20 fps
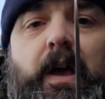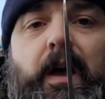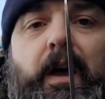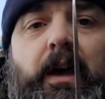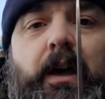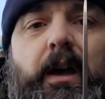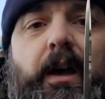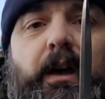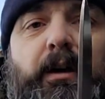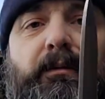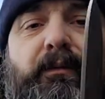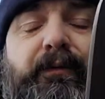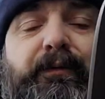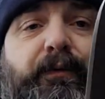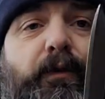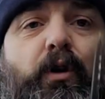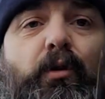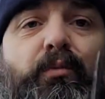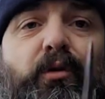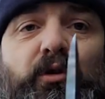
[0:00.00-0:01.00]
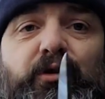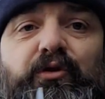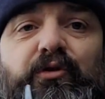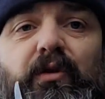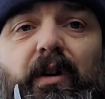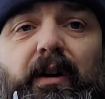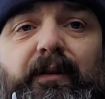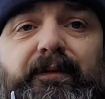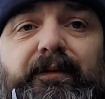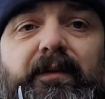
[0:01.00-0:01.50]
for
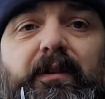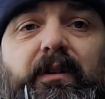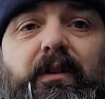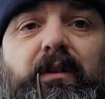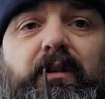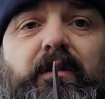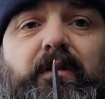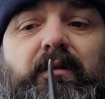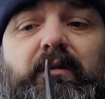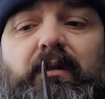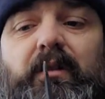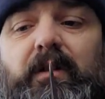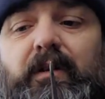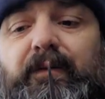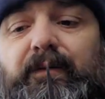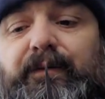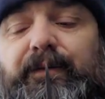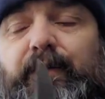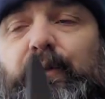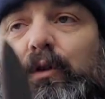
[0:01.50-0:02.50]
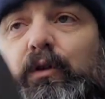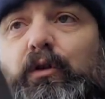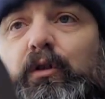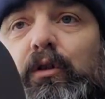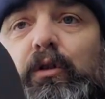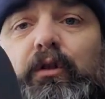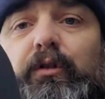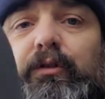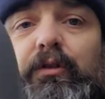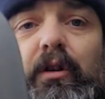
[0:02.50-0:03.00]
bushcraft,
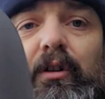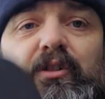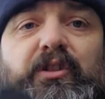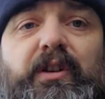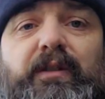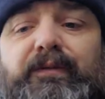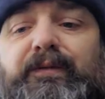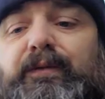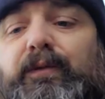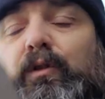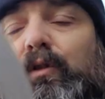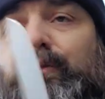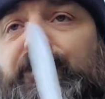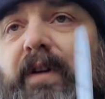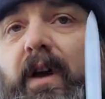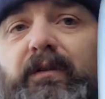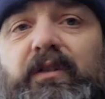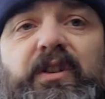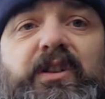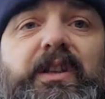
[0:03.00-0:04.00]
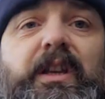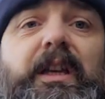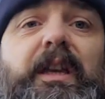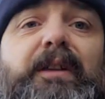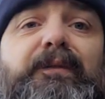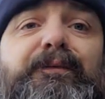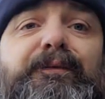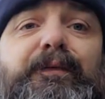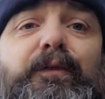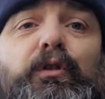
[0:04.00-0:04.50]
for notching, for feather
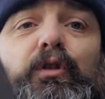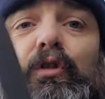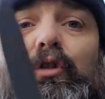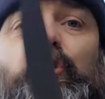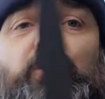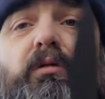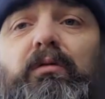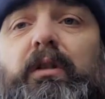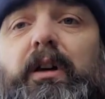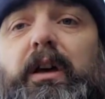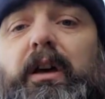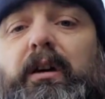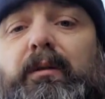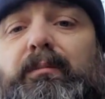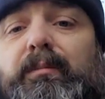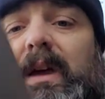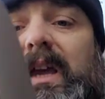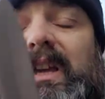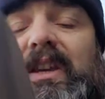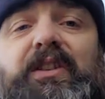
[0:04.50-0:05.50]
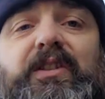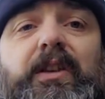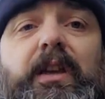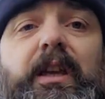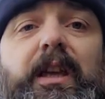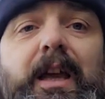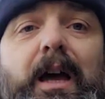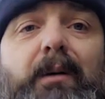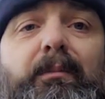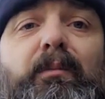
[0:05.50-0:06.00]
sticking, for
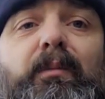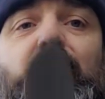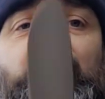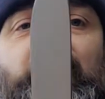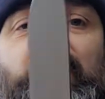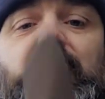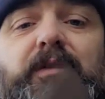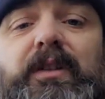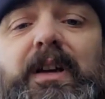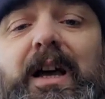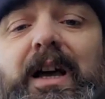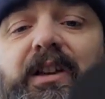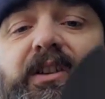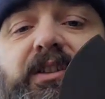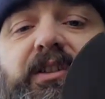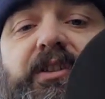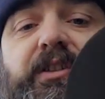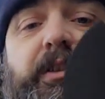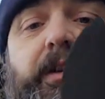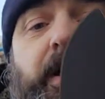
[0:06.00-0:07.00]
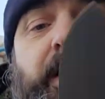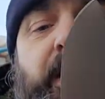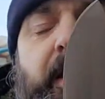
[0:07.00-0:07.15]
basic camp tasks,